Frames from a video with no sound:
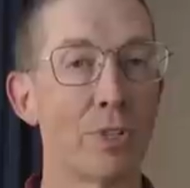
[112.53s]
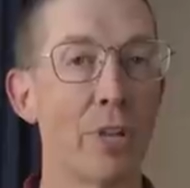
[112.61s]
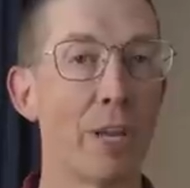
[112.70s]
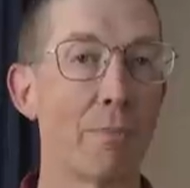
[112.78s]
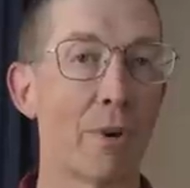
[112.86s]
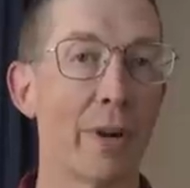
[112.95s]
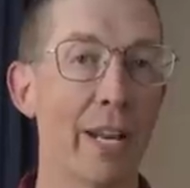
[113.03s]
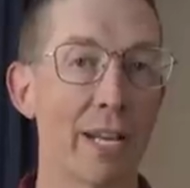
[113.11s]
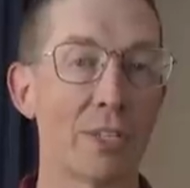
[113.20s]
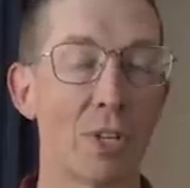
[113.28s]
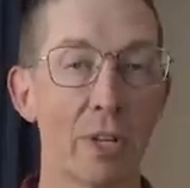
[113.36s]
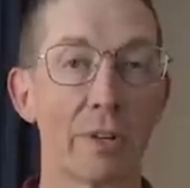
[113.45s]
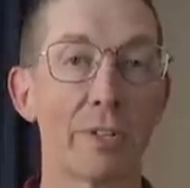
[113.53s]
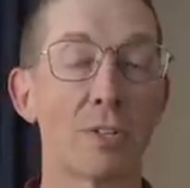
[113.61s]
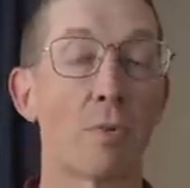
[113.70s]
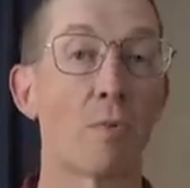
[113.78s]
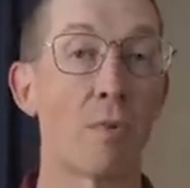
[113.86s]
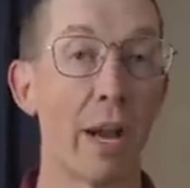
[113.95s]
a chamber, it has clearance
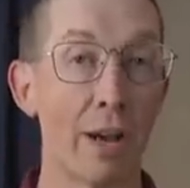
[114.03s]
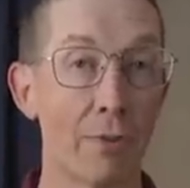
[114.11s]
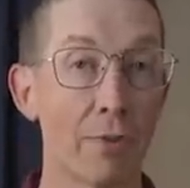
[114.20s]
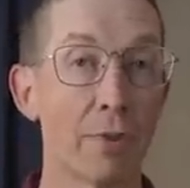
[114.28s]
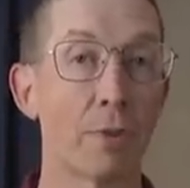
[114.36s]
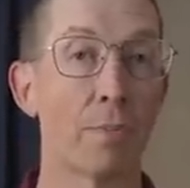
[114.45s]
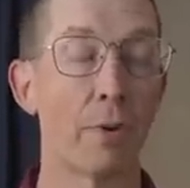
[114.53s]
around the